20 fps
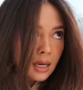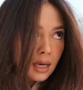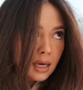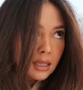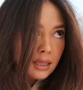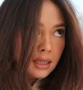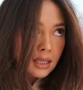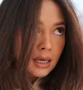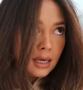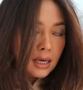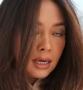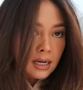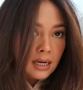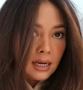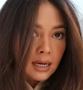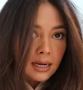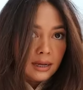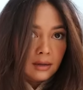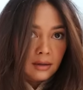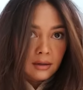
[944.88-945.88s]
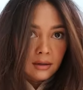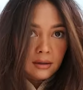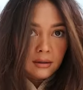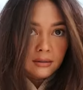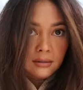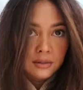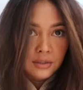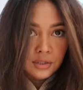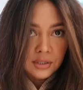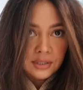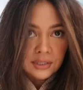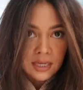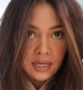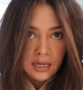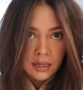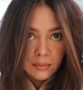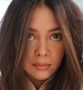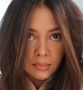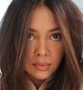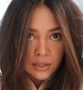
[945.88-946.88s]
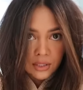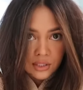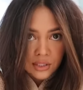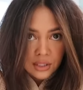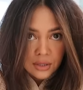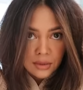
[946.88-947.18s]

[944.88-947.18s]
and then I'll just kind of brush